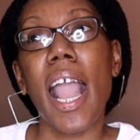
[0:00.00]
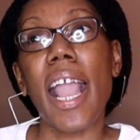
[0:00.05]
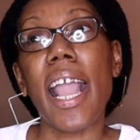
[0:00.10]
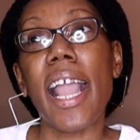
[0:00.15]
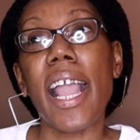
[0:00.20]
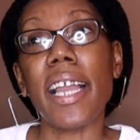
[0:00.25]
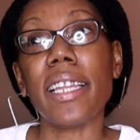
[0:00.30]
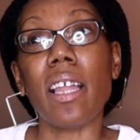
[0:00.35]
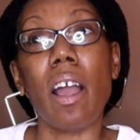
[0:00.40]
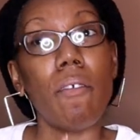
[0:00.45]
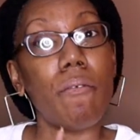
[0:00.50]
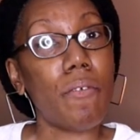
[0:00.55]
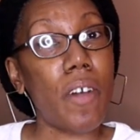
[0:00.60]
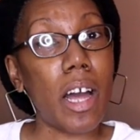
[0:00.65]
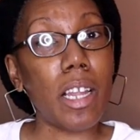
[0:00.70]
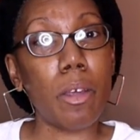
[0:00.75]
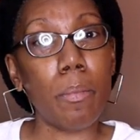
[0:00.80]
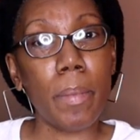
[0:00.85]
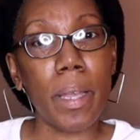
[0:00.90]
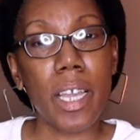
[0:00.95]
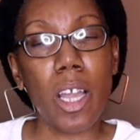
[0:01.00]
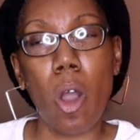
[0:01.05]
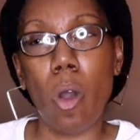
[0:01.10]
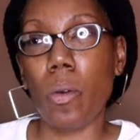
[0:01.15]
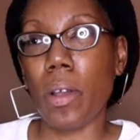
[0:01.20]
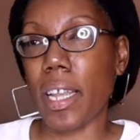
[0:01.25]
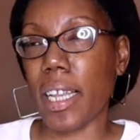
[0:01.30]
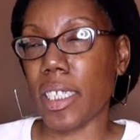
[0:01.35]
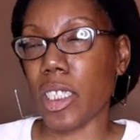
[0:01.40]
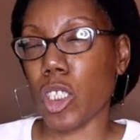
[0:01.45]
And follow me
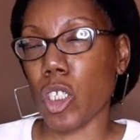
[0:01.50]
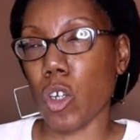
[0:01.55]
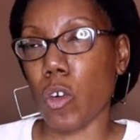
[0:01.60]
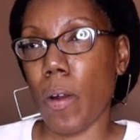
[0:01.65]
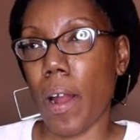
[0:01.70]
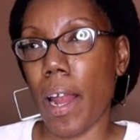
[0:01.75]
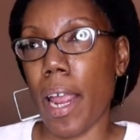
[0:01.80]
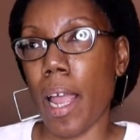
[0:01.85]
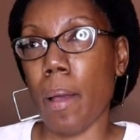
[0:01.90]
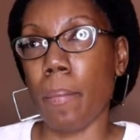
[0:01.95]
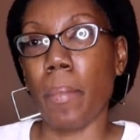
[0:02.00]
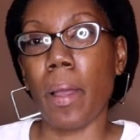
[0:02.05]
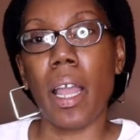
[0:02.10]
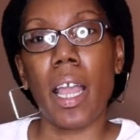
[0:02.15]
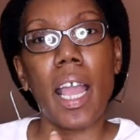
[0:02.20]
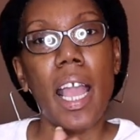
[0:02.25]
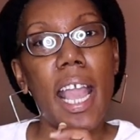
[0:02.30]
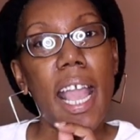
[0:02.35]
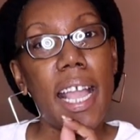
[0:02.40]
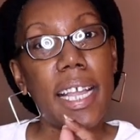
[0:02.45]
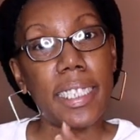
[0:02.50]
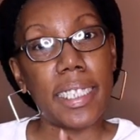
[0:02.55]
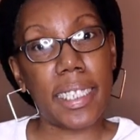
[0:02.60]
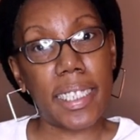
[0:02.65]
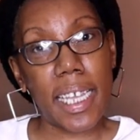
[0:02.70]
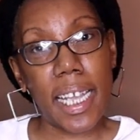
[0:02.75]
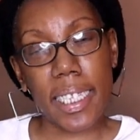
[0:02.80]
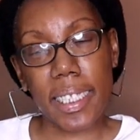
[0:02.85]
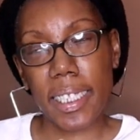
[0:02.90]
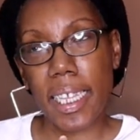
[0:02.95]
on Instagram
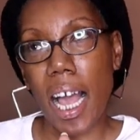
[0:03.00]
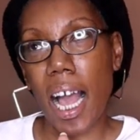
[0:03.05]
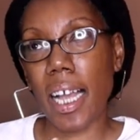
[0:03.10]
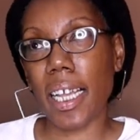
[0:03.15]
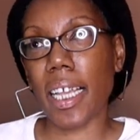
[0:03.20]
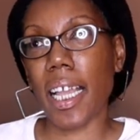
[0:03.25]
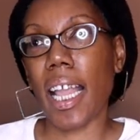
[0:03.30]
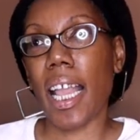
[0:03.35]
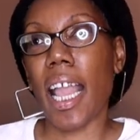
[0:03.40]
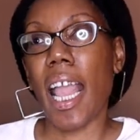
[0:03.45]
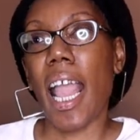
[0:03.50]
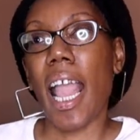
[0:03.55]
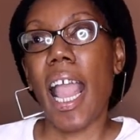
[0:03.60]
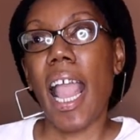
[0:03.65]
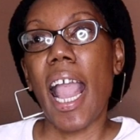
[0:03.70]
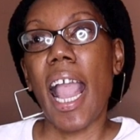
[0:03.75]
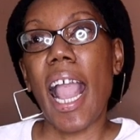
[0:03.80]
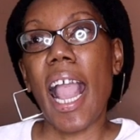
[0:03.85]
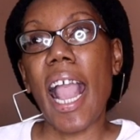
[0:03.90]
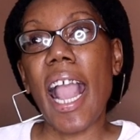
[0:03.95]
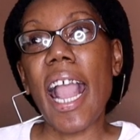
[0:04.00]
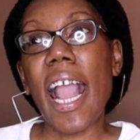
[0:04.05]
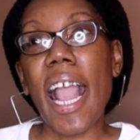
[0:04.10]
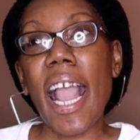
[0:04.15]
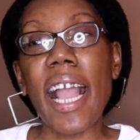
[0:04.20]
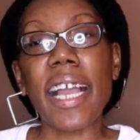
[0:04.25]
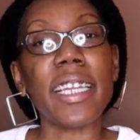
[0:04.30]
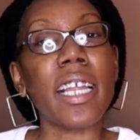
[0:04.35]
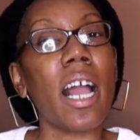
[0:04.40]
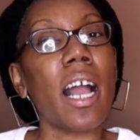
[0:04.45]
and TikTok.
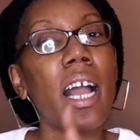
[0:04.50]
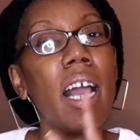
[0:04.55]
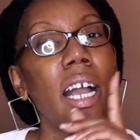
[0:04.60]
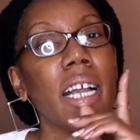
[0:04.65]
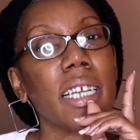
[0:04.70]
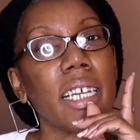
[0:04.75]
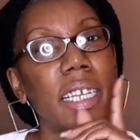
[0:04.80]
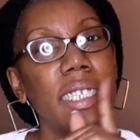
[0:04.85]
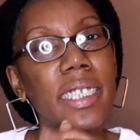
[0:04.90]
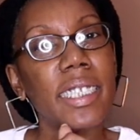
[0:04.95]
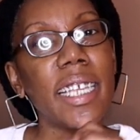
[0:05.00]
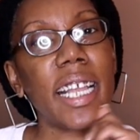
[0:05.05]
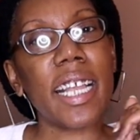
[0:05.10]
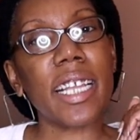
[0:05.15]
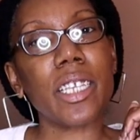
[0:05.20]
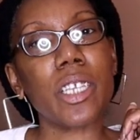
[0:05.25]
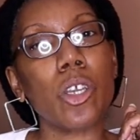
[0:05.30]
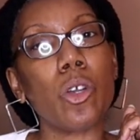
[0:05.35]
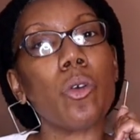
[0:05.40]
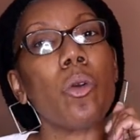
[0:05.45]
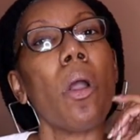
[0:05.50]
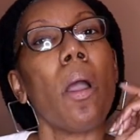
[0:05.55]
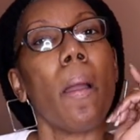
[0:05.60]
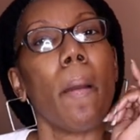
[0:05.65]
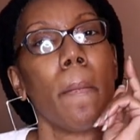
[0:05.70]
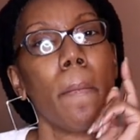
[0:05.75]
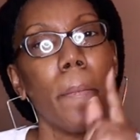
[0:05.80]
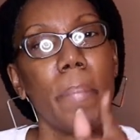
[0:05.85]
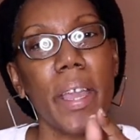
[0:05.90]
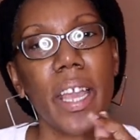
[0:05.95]
And continue
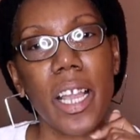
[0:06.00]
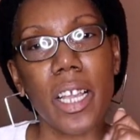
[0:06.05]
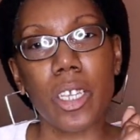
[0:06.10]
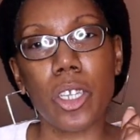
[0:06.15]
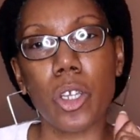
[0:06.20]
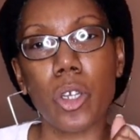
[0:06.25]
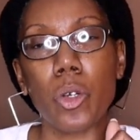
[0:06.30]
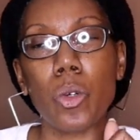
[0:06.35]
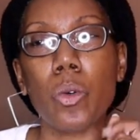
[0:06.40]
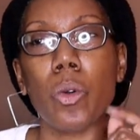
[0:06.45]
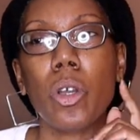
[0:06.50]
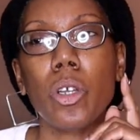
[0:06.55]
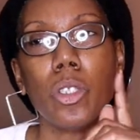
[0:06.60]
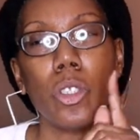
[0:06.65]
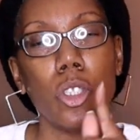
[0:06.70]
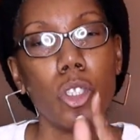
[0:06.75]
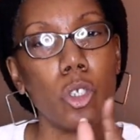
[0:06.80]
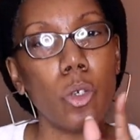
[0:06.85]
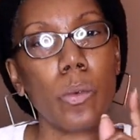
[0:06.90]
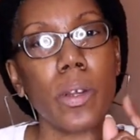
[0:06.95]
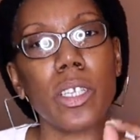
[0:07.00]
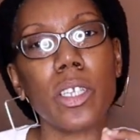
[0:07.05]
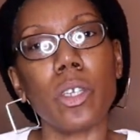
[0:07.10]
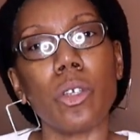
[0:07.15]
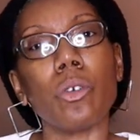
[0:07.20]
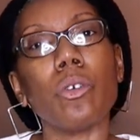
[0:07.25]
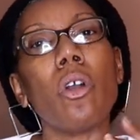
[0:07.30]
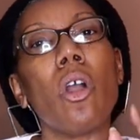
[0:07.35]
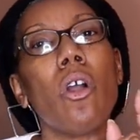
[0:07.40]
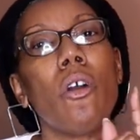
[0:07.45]
being you, doing
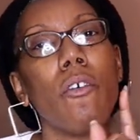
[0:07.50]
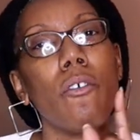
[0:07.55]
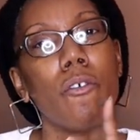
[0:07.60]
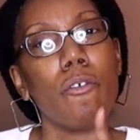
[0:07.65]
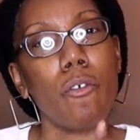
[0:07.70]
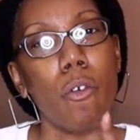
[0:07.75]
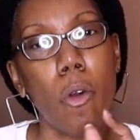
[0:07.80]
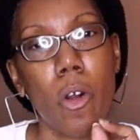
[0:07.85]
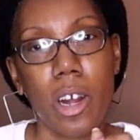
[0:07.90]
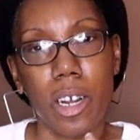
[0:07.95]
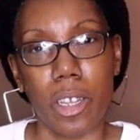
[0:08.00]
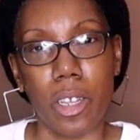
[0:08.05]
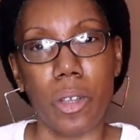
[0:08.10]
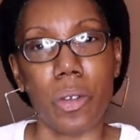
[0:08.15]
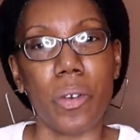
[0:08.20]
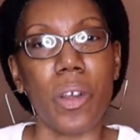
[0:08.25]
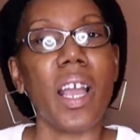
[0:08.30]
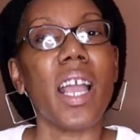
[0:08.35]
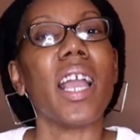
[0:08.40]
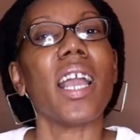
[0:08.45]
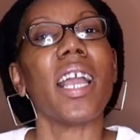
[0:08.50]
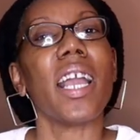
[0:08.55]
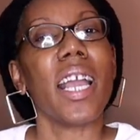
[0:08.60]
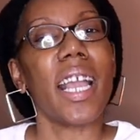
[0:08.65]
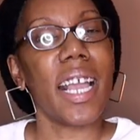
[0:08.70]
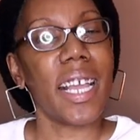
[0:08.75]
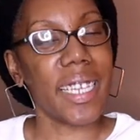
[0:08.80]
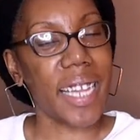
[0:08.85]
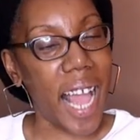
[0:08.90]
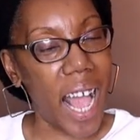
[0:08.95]
you, for you.
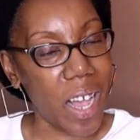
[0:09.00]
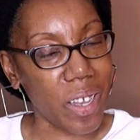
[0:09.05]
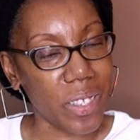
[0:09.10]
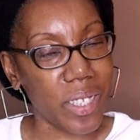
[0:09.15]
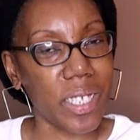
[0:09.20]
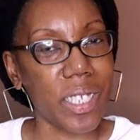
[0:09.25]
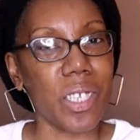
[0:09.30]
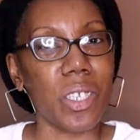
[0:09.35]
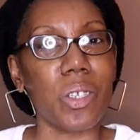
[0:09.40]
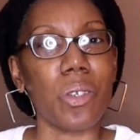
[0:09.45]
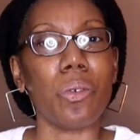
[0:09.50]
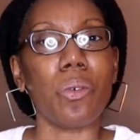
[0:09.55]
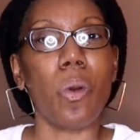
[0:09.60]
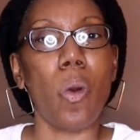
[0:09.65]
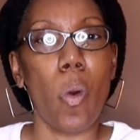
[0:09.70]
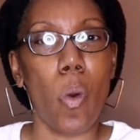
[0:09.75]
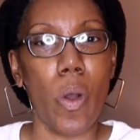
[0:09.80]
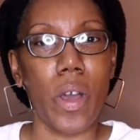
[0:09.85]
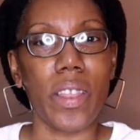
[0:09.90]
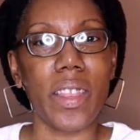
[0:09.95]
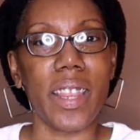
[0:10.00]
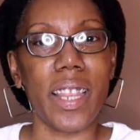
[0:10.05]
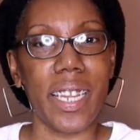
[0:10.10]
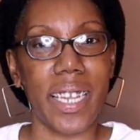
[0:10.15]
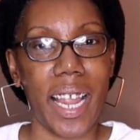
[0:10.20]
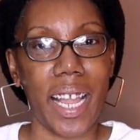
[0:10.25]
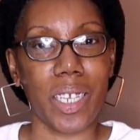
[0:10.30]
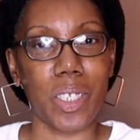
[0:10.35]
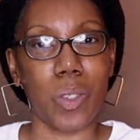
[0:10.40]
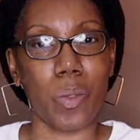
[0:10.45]
And I'll see you on
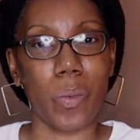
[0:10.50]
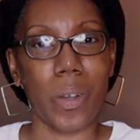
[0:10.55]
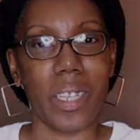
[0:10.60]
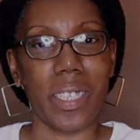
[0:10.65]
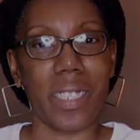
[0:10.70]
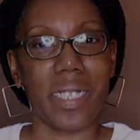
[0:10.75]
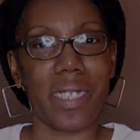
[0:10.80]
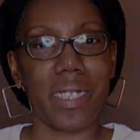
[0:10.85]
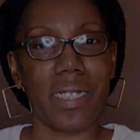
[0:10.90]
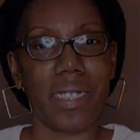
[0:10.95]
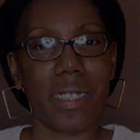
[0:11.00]
the next one.